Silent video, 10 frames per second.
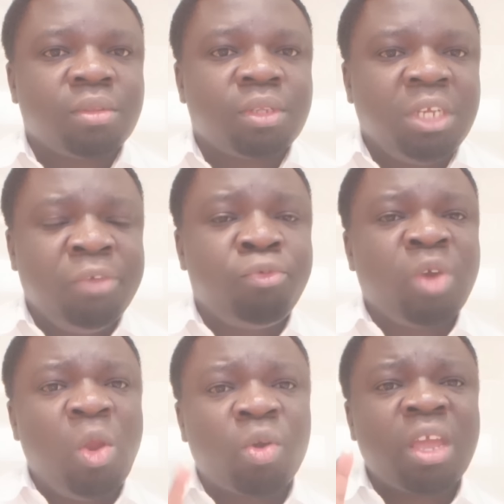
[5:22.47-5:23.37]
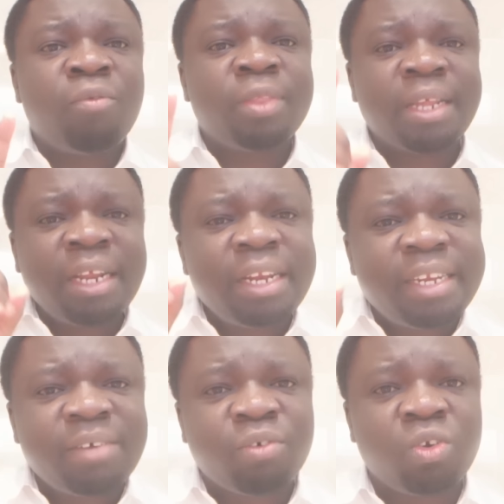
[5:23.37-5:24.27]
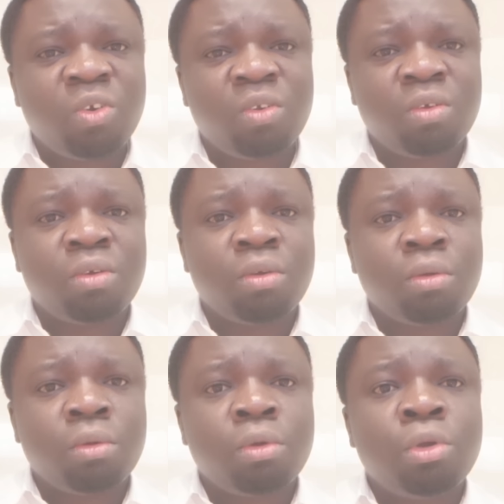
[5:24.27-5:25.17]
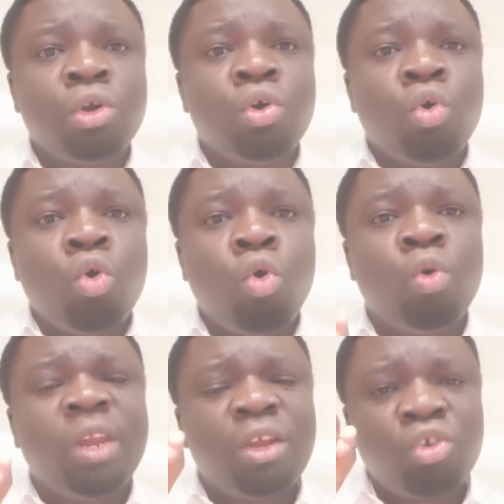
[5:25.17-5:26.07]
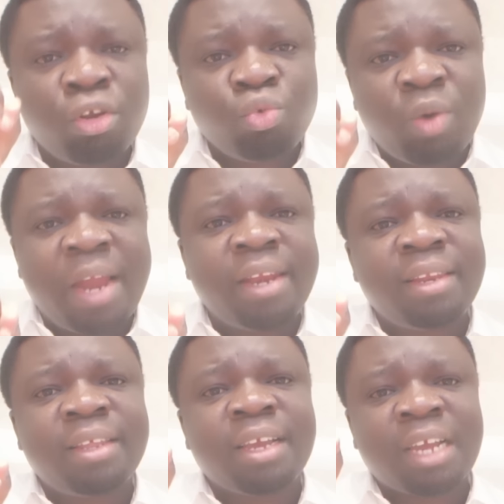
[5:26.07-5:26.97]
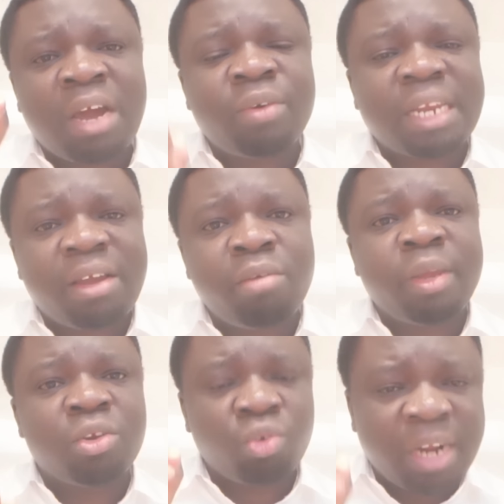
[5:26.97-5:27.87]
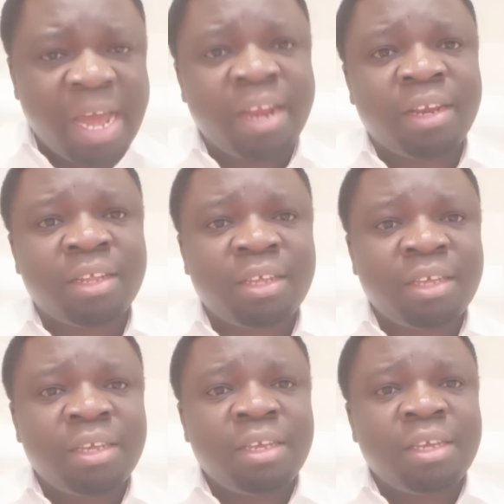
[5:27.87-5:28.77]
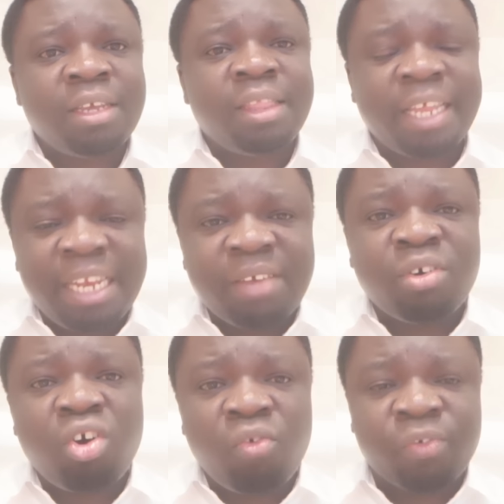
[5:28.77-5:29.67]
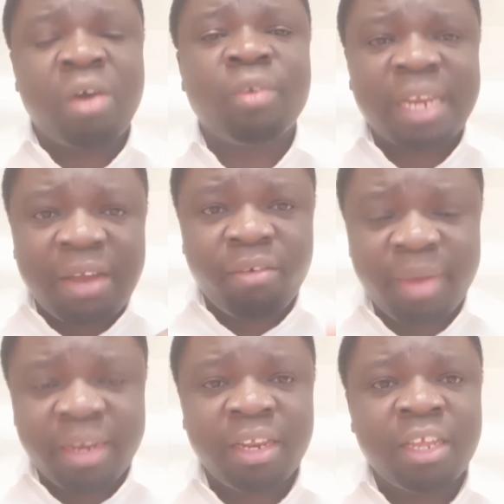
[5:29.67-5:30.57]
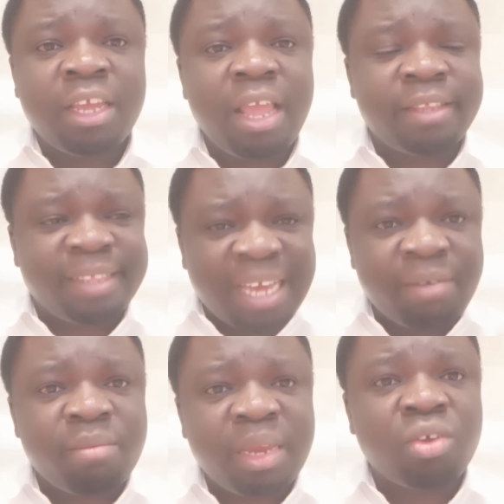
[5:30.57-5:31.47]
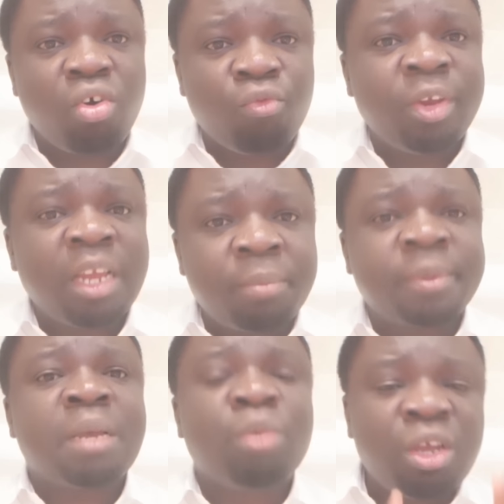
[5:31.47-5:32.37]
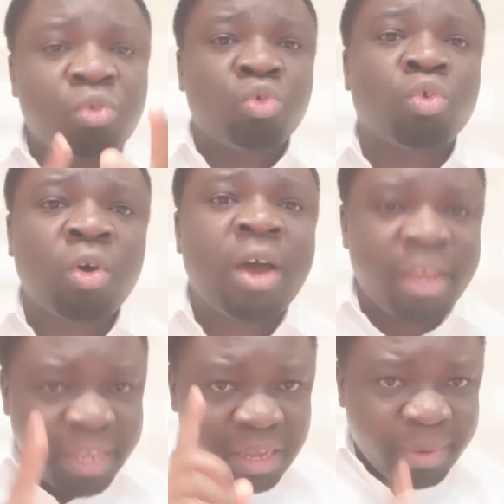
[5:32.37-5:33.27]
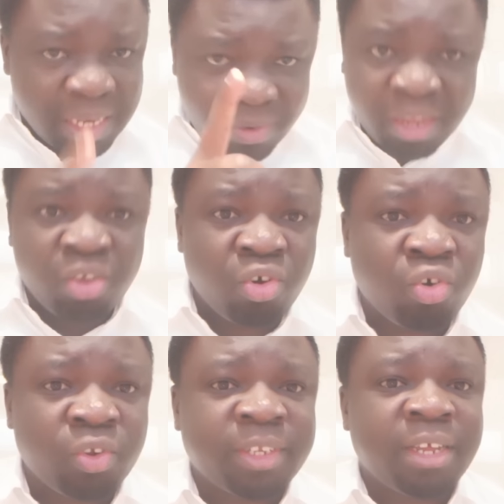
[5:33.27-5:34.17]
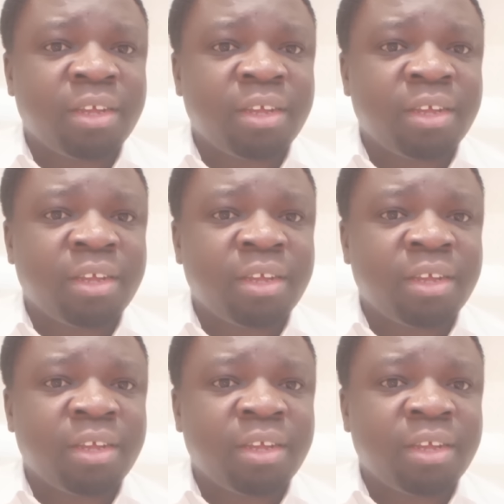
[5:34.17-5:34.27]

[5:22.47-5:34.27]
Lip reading: If you are looking for the real devil who did not want county government to run, the devil of county government is the government of William Samoei Ruto, yeye mwenyewe akiongoza.